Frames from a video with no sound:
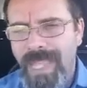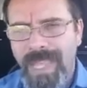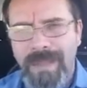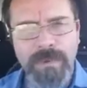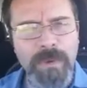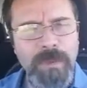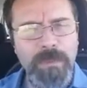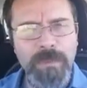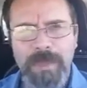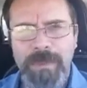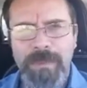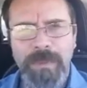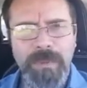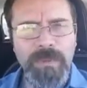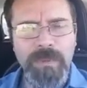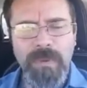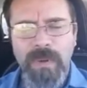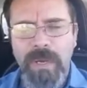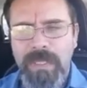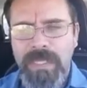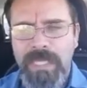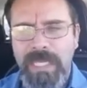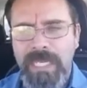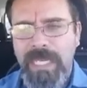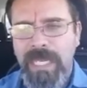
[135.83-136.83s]
I've heard people
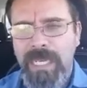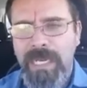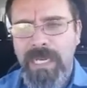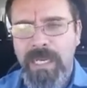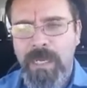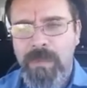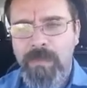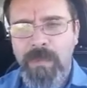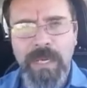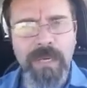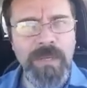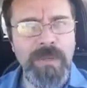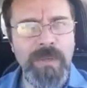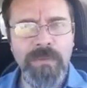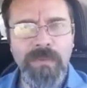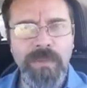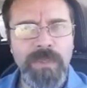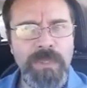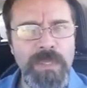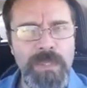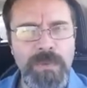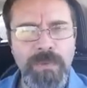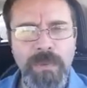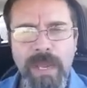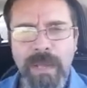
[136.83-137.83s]
throw out that kind of number. I don't know if
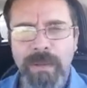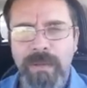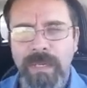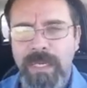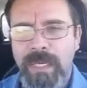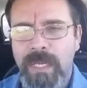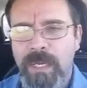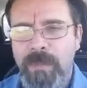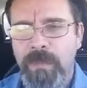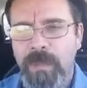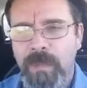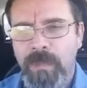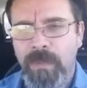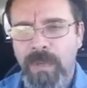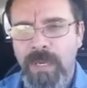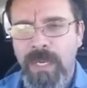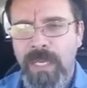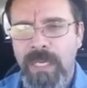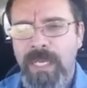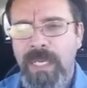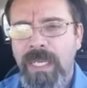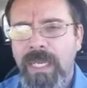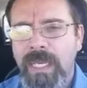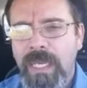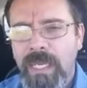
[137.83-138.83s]
they're just rounding up or
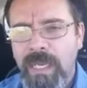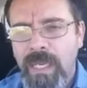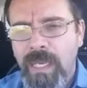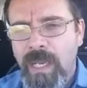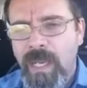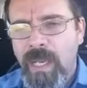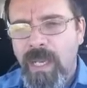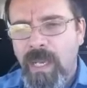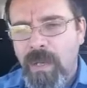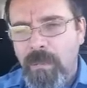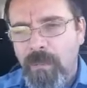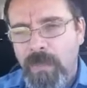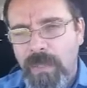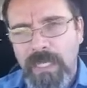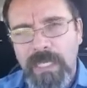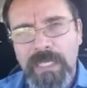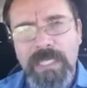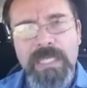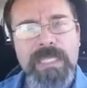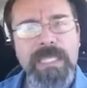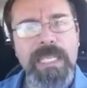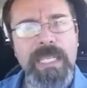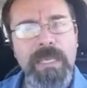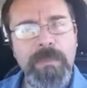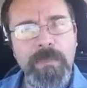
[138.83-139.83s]
what. But they
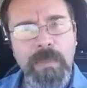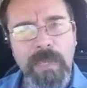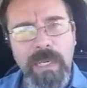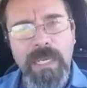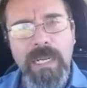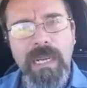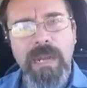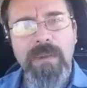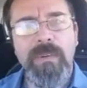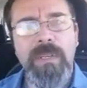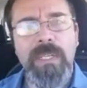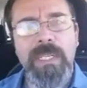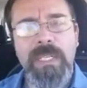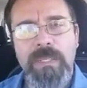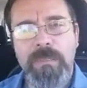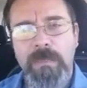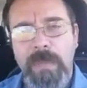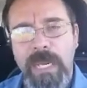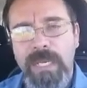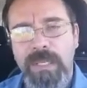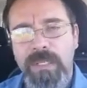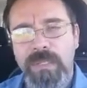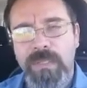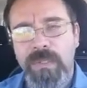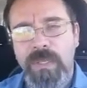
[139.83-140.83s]
just keep uncovering these
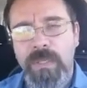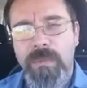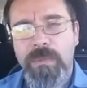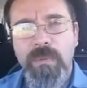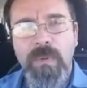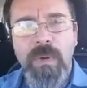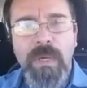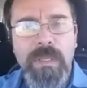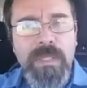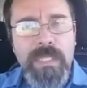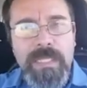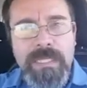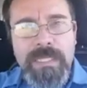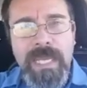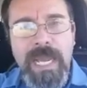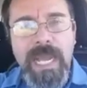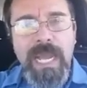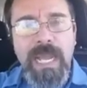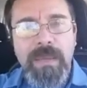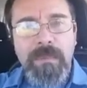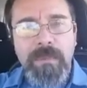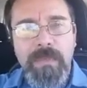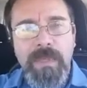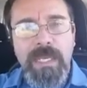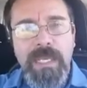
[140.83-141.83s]
manuscripts. Well, at the
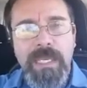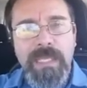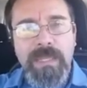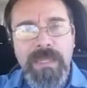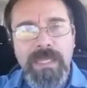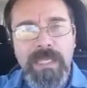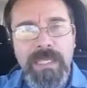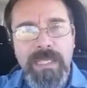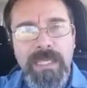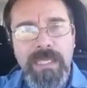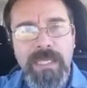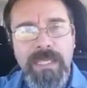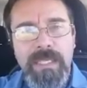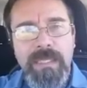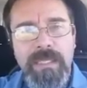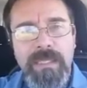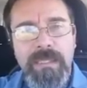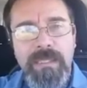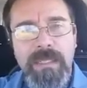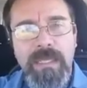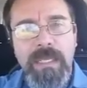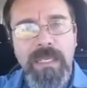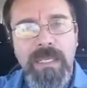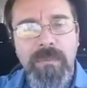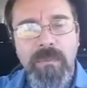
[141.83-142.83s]
time that the,
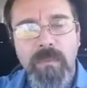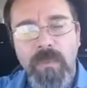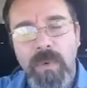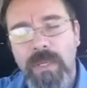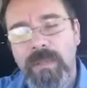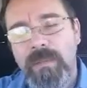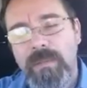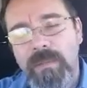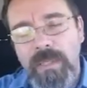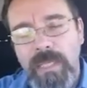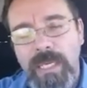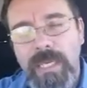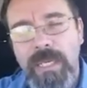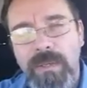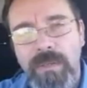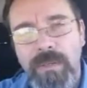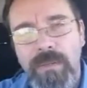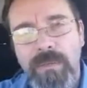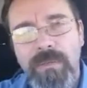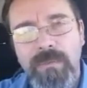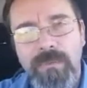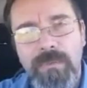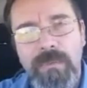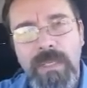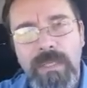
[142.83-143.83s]
what
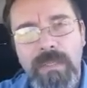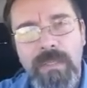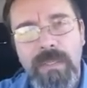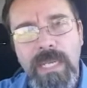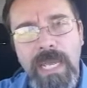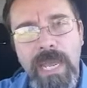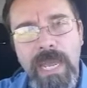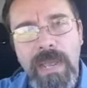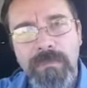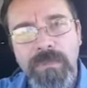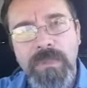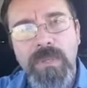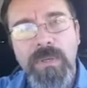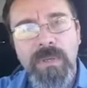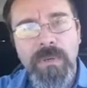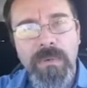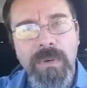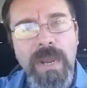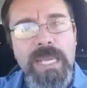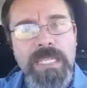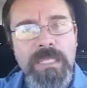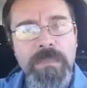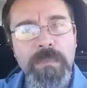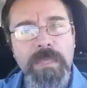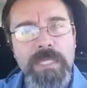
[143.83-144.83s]
later, after
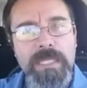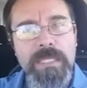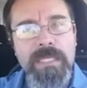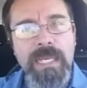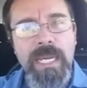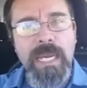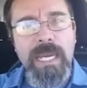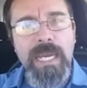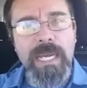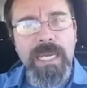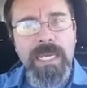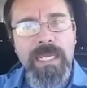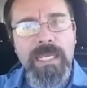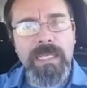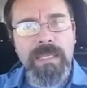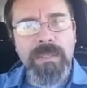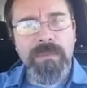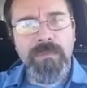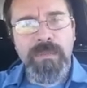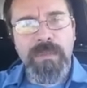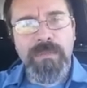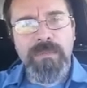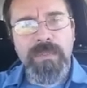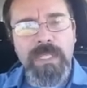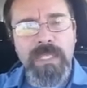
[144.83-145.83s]
Erasmus died in
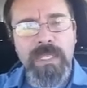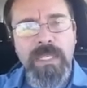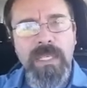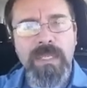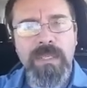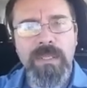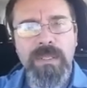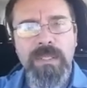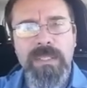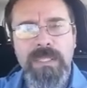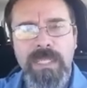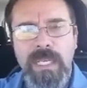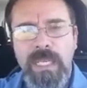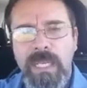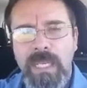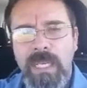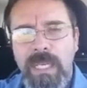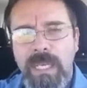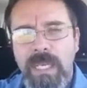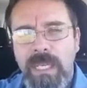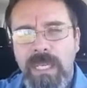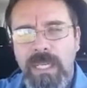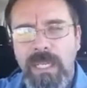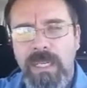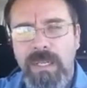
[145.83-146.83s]
the 1500s,
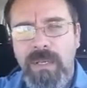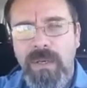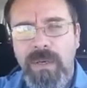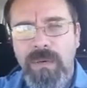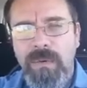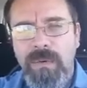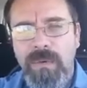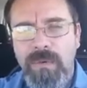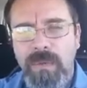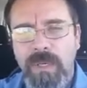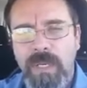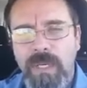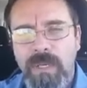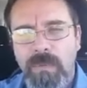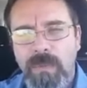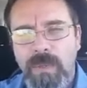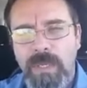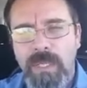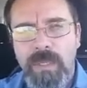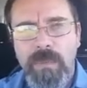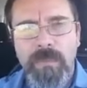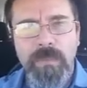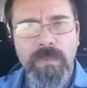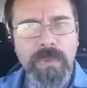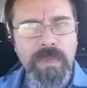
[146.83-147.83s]
you know,
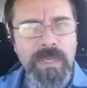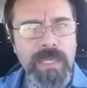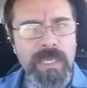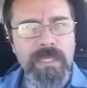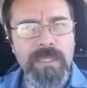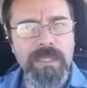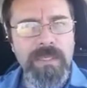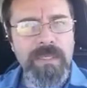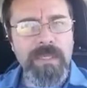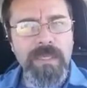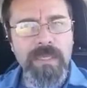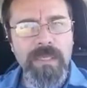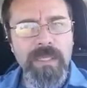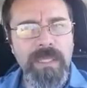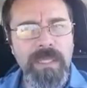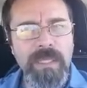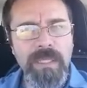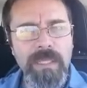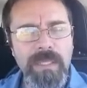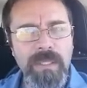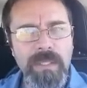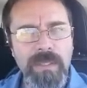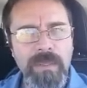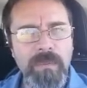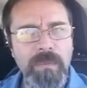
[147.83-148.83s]
one of
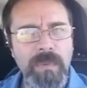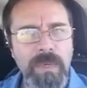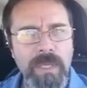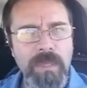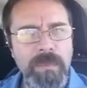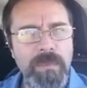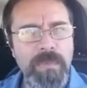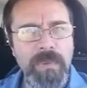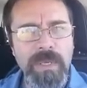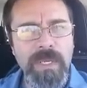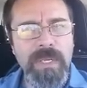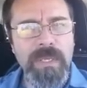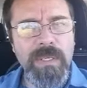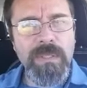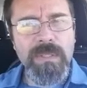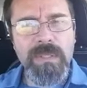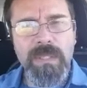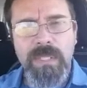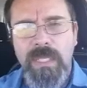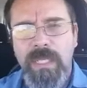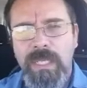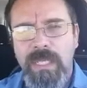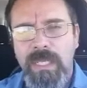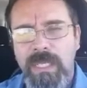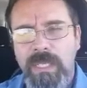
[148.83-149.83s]
the
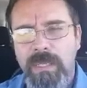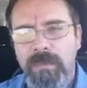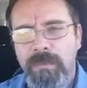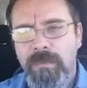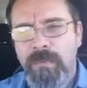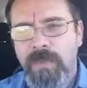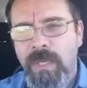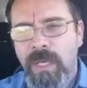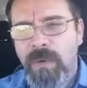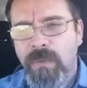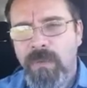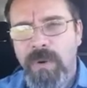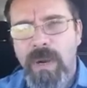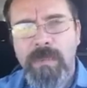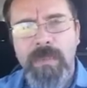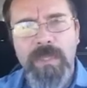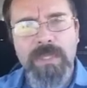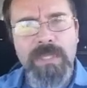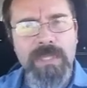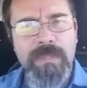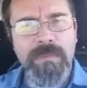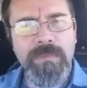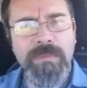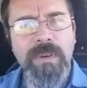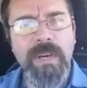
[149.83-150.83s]
printers,
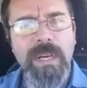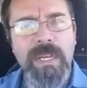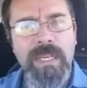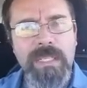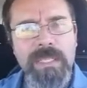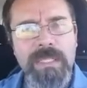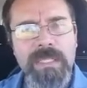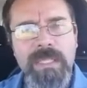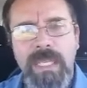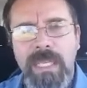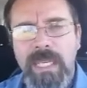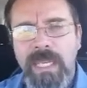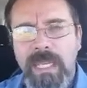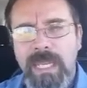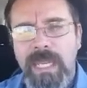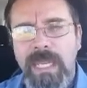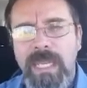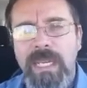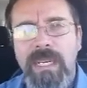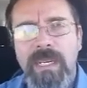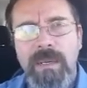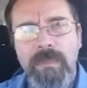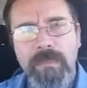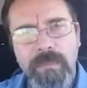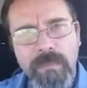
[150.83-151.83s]
Robert Stephanus, he
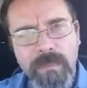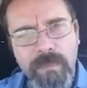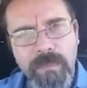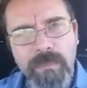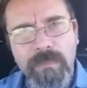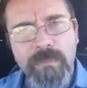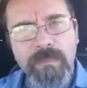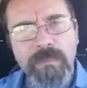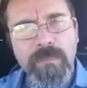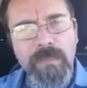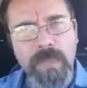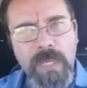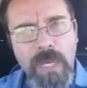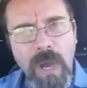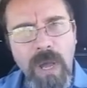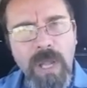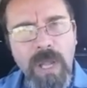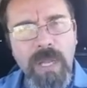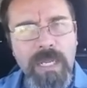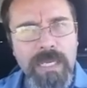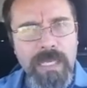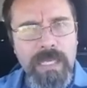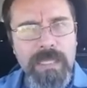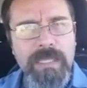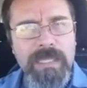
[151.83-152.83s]
ended up
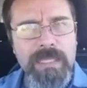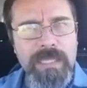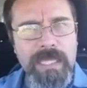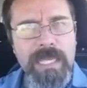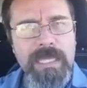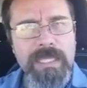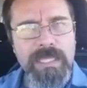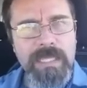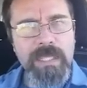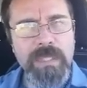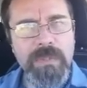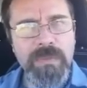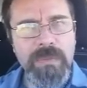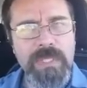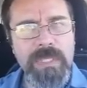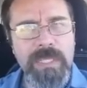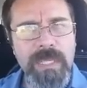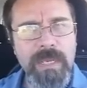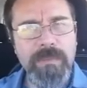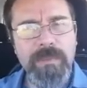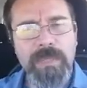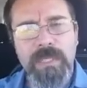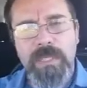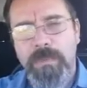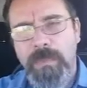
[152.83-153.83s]
calling it the Textus
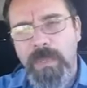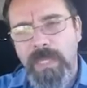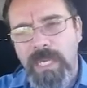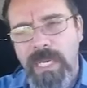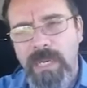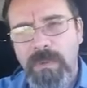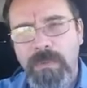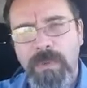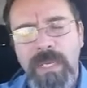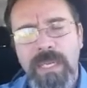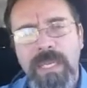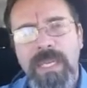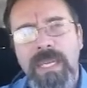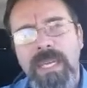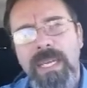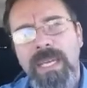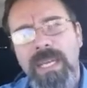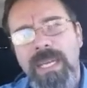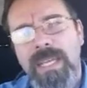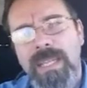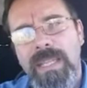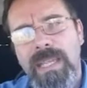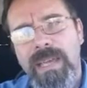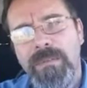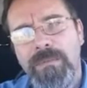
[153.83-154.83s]
Receptus. But anyway,
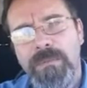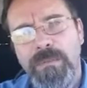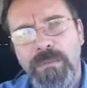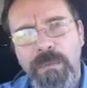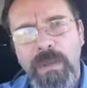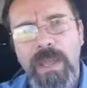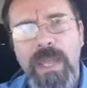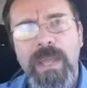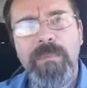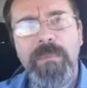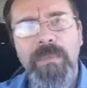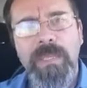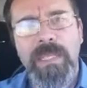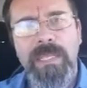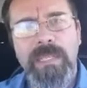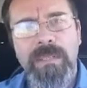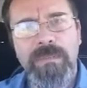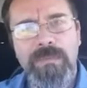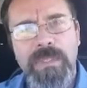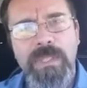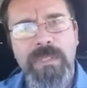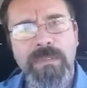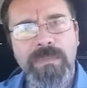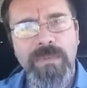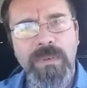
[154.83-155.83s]
that family
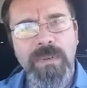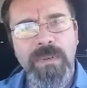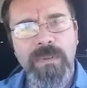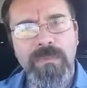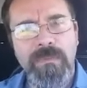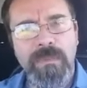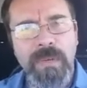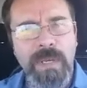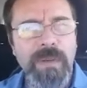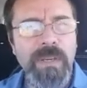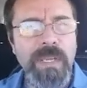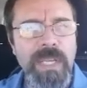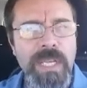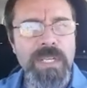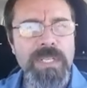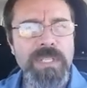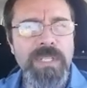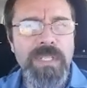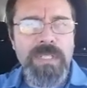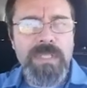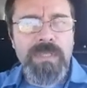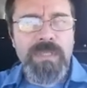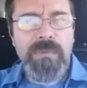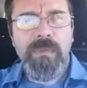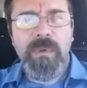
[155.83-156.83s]
of different
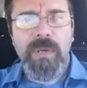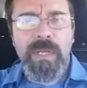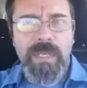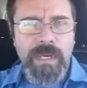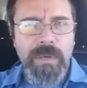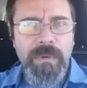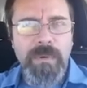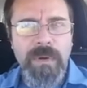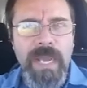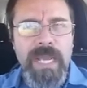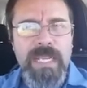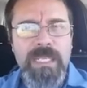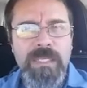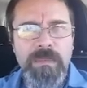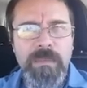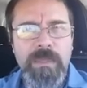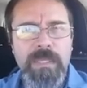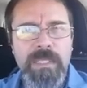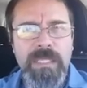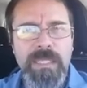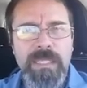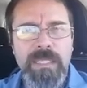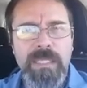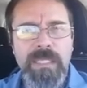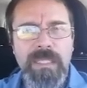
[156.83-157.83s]
variations of what
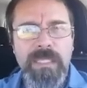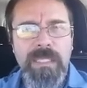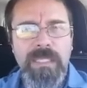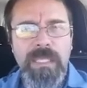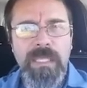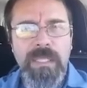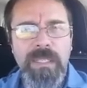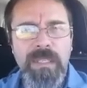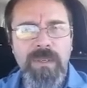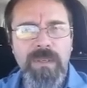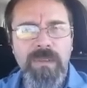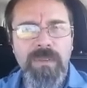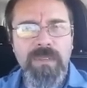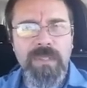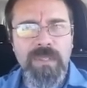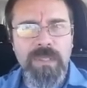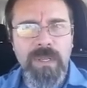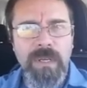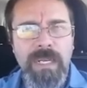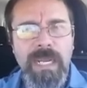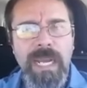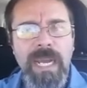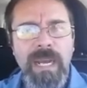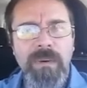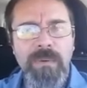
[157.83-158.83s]
Erasmus, you know,
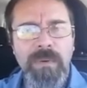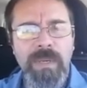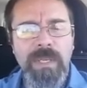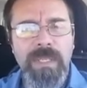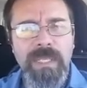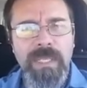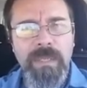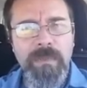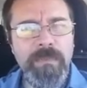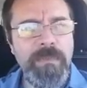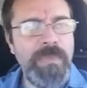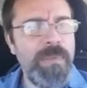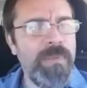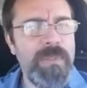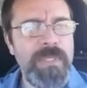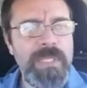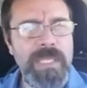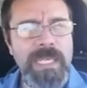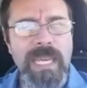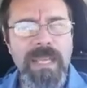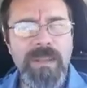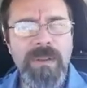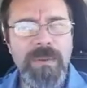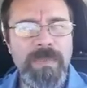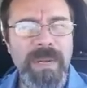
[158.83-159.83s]
started out with, he pulled
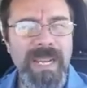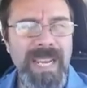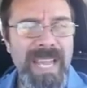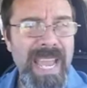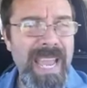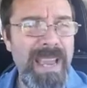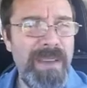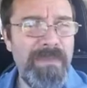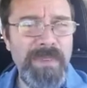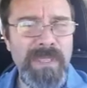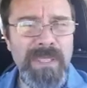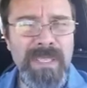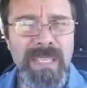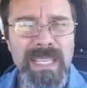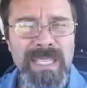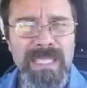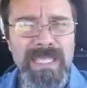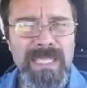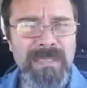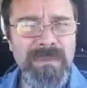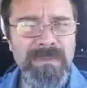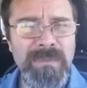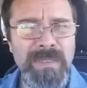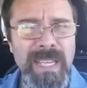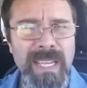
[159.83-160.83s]
together about half a
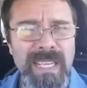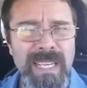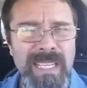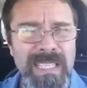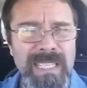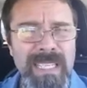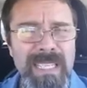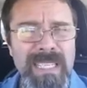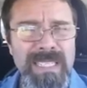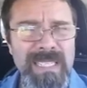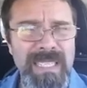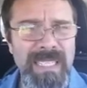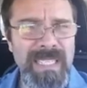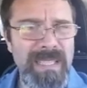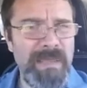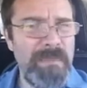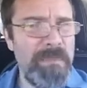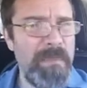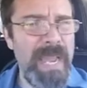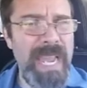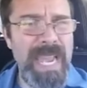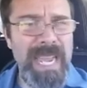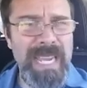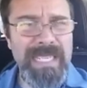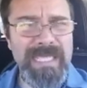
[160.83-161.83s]
dozen, if not a dozen at the
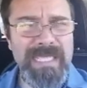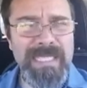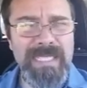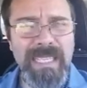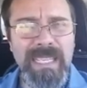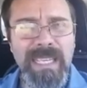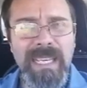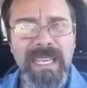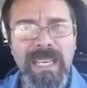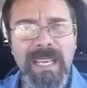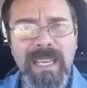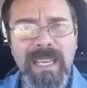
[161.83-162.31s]
max,